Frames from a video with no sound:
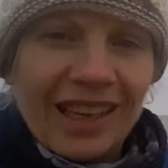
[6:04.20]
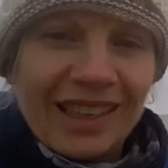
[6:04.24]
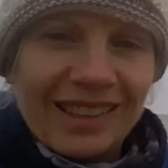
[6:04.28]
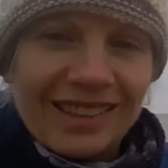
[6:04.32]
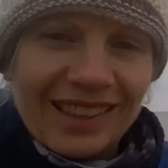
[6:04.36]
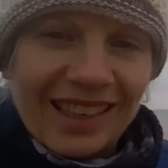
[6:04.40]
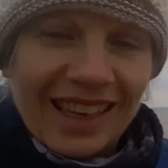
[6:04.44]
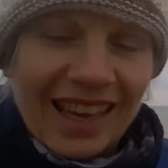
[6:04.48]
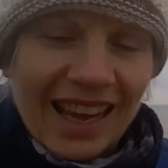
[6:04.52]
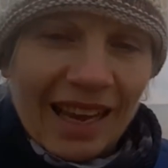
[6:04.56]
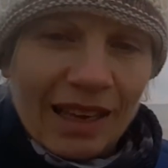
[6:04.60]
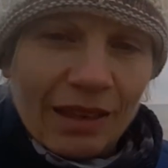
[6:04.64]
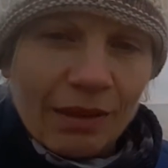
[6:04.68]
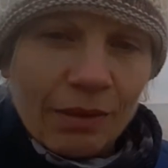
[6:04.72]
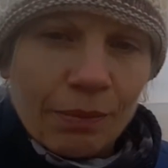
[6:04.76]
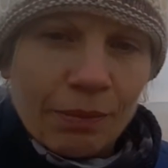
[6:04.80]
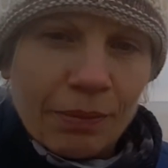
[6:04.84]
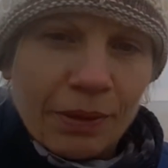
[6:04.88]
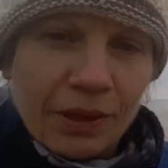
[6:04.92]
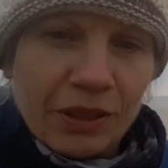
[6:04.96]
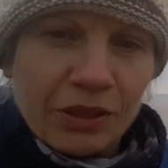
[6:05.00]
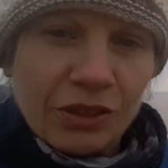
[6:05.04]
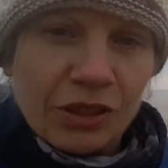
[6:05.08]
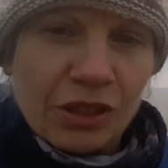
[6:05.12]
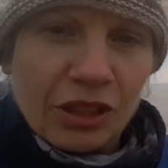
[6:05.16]
yet again,
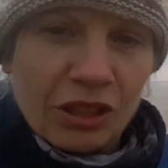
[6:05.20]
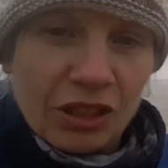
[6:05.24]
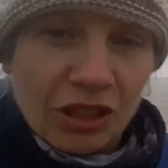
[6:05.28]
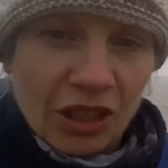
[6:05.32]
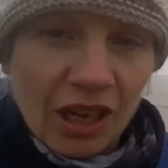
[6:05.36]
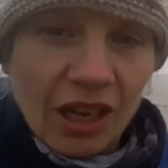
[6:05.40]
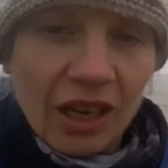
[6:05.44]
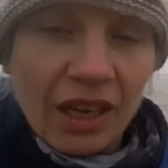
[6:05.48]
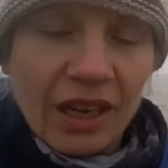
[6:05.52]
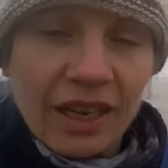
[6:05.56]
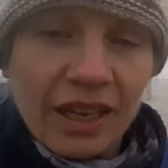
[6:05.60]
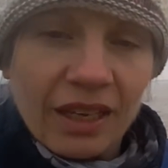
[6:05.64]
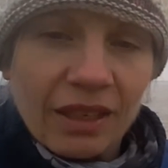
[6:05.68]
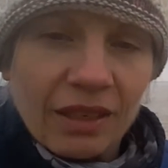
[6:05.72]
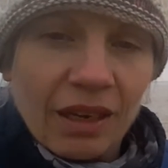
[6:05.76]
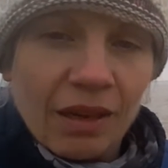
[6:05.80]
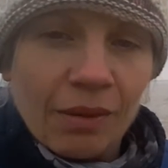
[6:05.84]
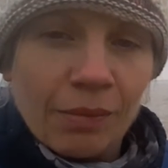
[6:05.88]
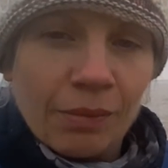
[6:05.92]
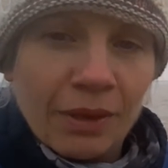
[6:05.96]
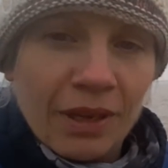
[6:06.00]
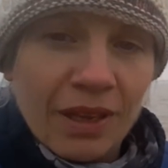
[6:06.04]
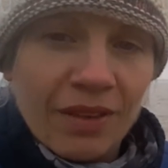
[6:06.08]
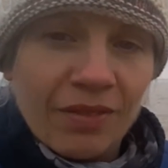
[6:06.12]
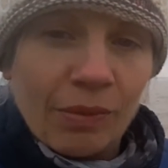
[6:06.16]
because the tide,
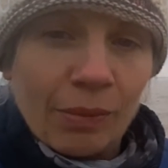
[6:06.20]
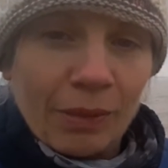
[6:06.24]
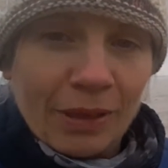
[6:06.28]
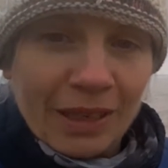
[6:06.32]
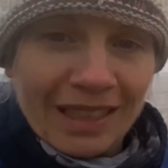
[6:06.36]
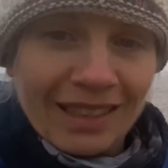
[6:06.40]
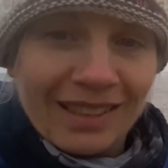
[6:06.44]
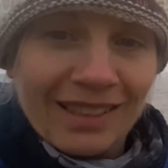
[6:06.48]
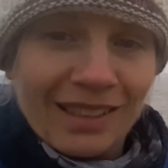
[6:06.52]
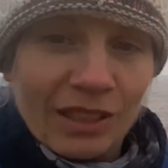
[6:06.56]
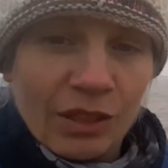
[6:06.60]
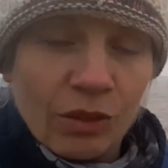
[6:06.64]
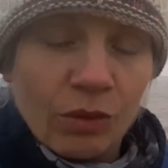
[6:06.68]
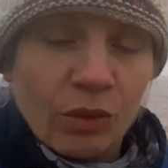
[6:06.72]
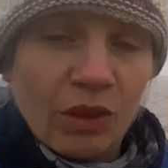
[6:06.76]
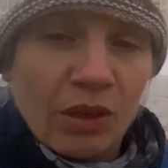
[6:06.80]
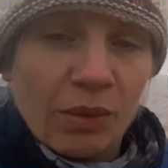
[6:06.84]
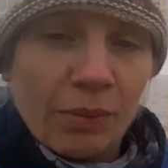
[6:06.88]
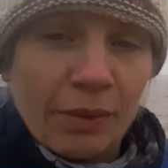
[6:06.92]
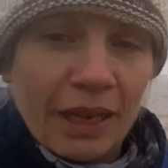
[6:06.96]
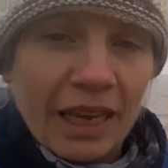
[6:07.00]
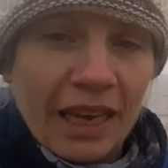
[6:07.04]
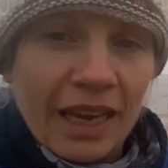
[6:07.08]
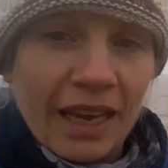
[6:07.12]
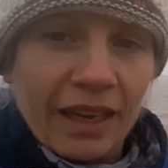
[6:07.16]
unbelievably, is still
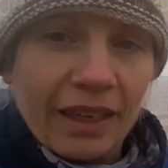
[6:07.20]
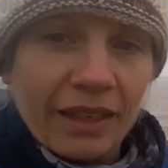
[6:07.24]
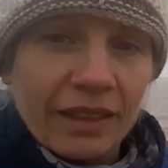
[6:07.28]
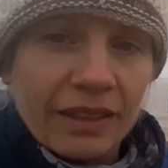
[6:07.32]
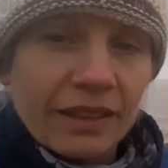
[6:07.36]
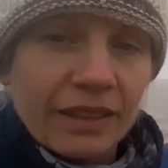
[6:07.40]
coming in.